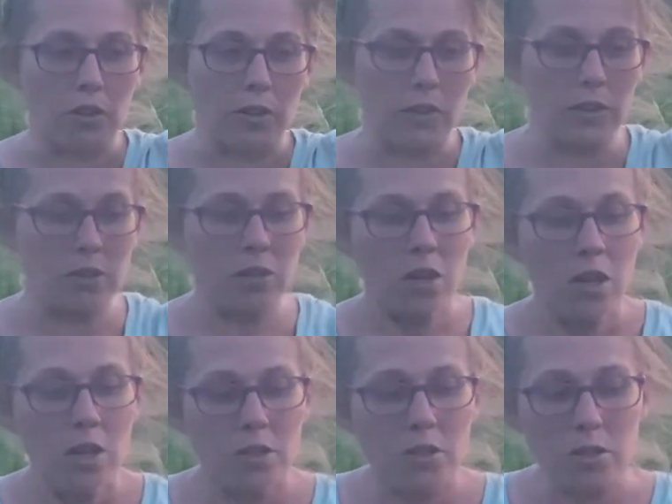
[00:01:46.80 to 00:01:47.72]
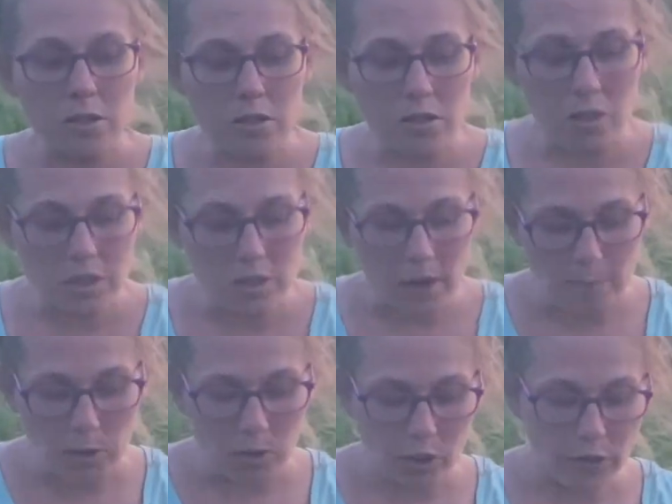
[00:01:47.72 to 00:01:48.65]
than this. So this is a good
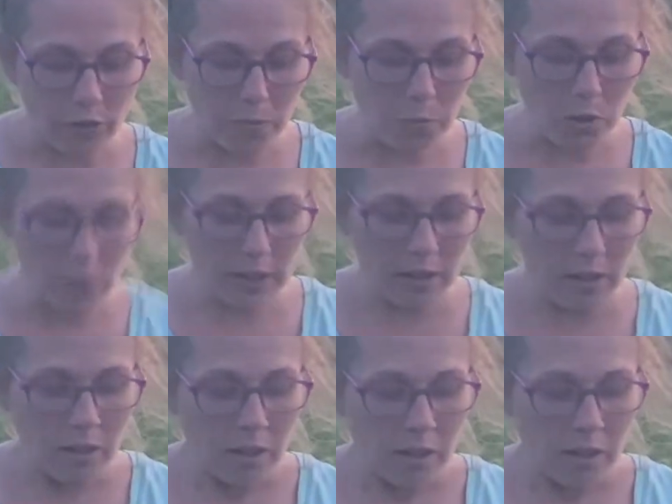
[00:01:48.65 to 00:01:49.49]
time to look for mullein.